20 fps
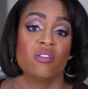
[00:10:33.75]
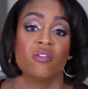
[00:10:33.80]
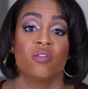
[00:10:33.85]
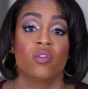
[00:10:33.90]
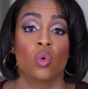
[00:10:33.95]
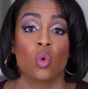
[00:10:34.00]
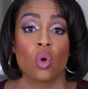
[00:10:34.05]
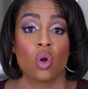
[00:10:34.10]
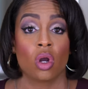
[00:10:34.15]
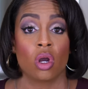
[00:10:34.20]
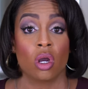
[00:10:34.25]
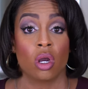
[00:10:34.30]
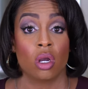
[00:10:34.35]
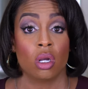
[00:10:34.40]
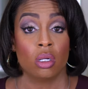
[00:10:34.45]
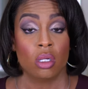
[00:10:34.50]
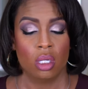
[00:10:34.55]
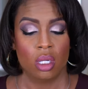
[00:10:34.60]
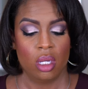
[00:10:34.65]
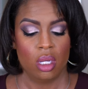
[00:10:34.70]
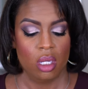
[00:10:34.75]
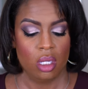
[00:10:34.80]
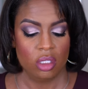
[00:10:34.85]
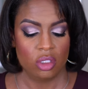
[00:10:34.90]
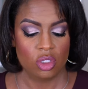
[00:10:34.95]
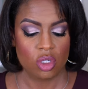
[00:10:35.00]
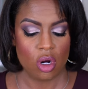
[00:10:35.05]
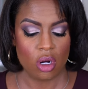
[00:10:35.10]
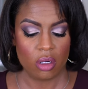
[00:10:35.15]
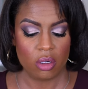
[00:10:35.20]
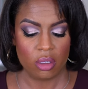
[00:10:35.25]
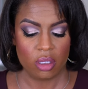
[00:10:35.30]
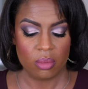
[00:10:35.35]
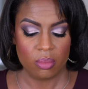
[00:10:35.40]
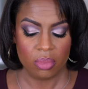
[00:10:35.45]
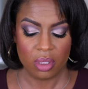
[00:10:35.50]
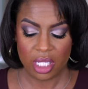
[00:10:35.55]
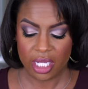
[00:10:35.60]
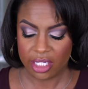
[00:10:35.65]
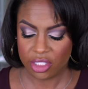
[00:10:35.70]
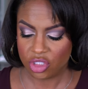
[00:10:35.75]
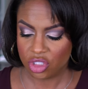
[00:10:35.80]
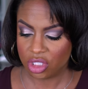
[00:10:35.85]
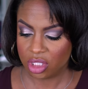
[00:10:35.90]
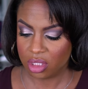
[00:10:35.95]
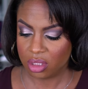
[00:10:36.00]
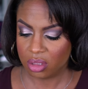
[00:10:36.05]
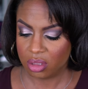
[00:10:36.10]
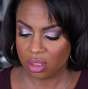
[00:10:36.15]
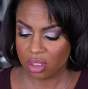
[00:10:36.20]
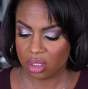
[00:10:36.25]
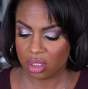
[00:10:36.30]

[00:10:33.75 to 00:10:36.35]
for darker complexions.